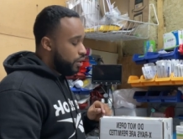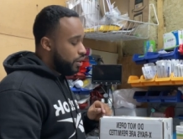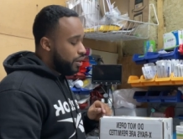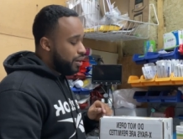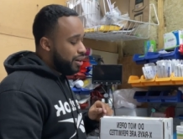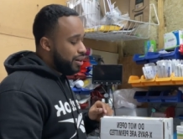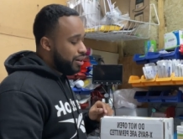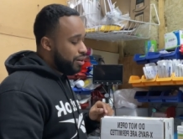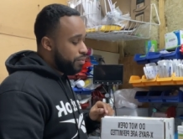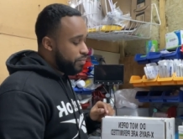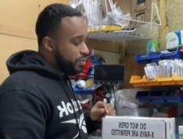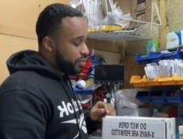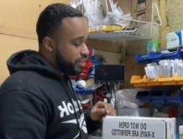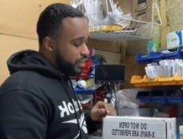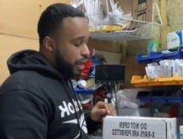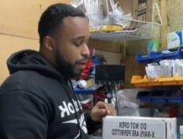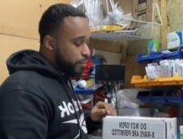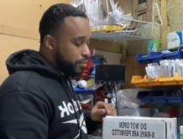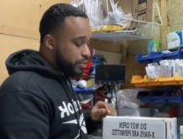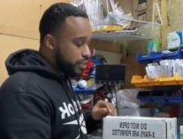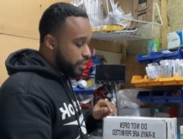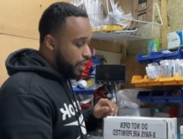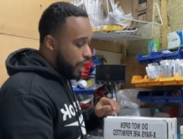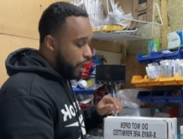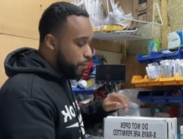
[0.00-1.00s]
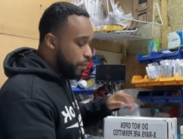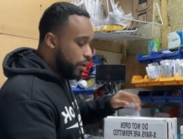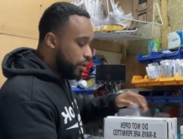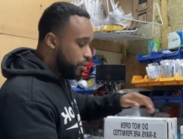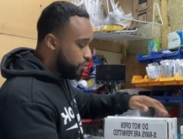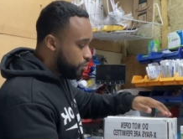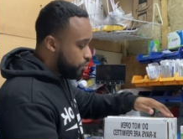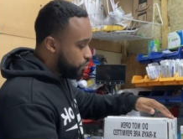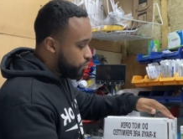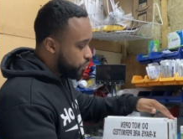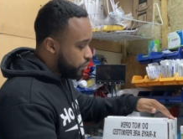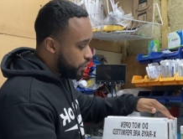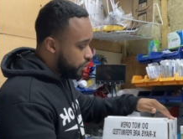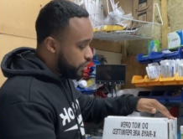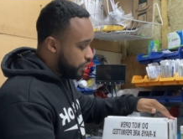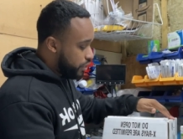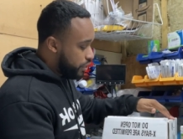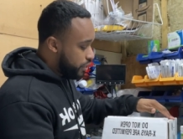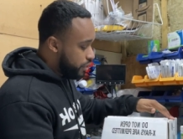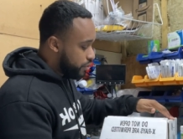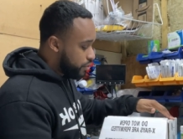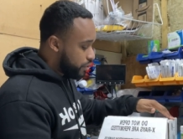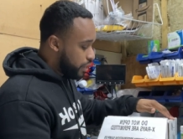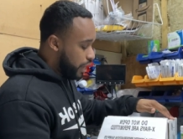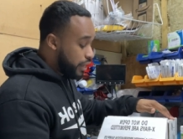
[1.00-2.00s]
But time to time I'll use one of
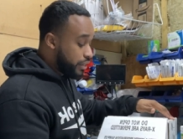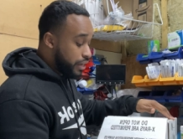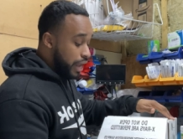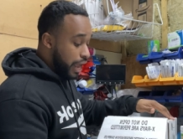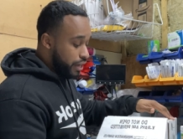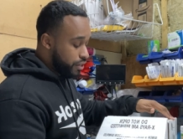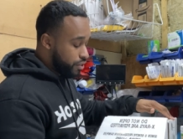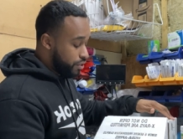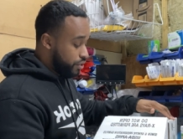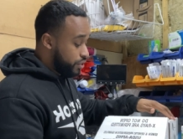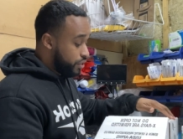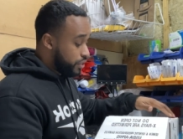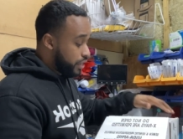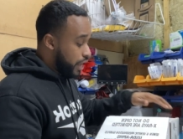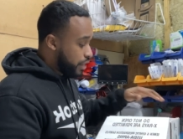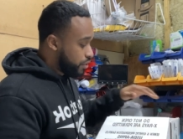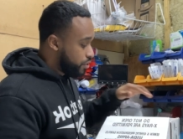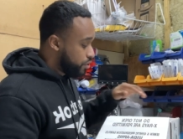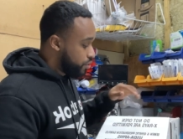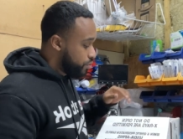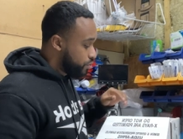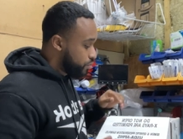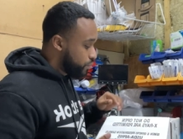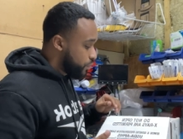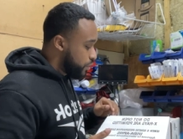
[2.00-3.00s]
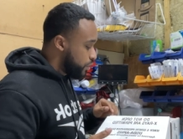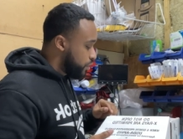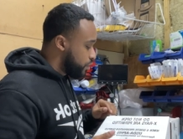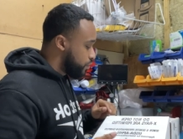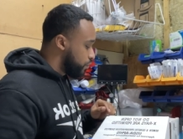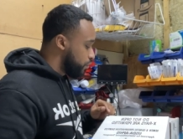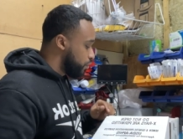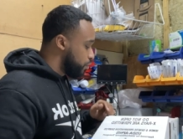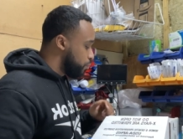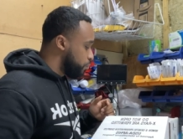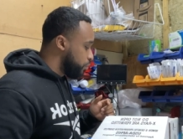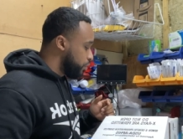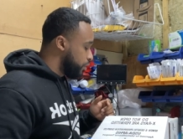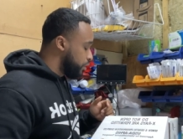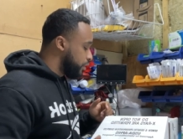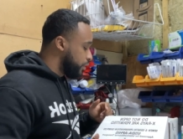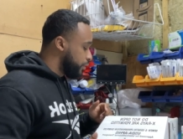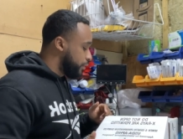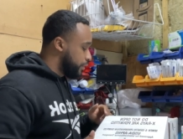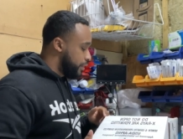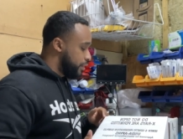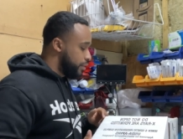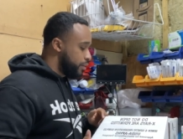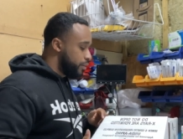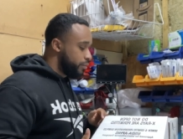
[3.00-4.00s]
these. I actually just had to use one of these for
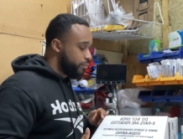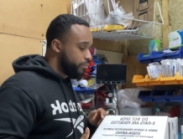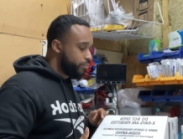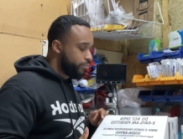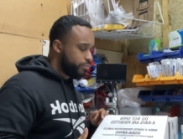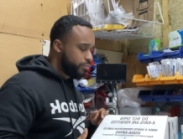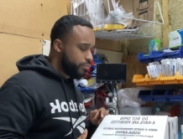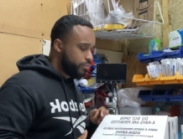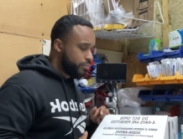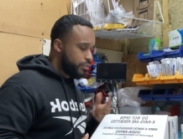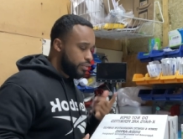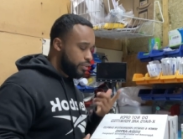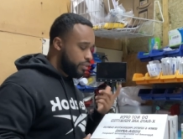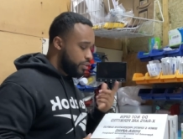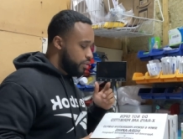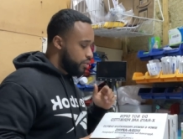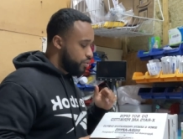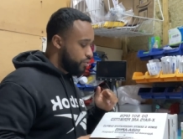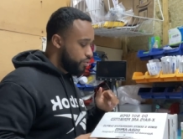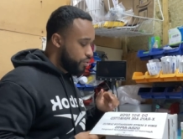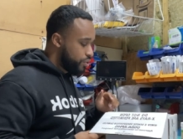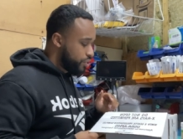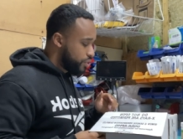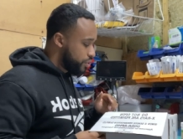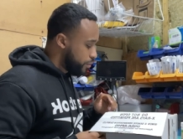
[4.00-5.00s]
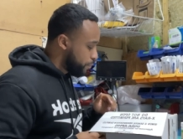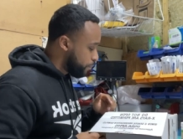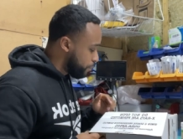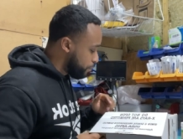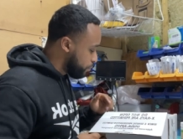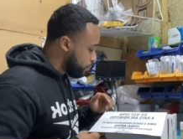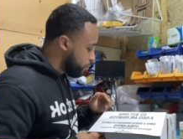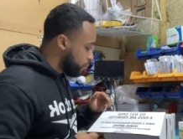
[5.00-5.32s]
breeding in Georgia.